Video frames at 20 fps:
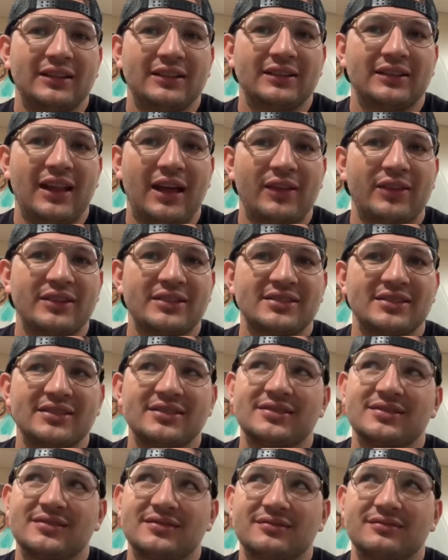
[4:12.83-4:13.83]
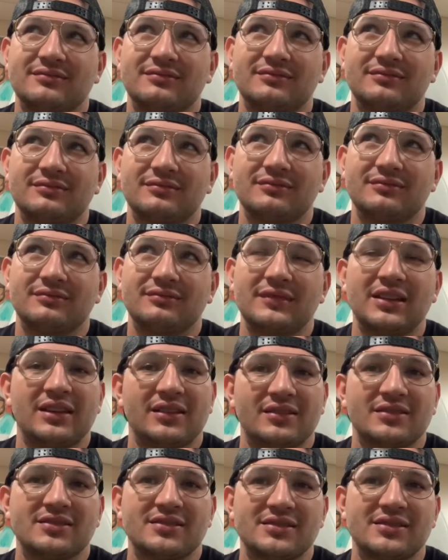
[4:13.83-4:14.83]
Now this is
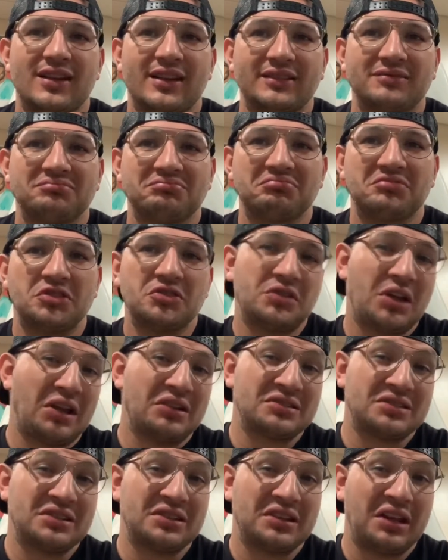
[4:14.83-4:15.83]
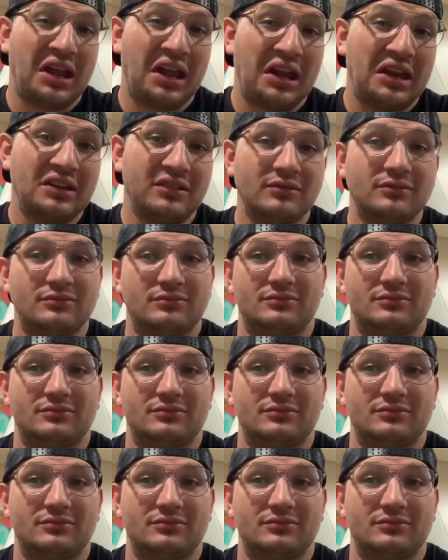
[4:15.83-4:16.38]
like 2008.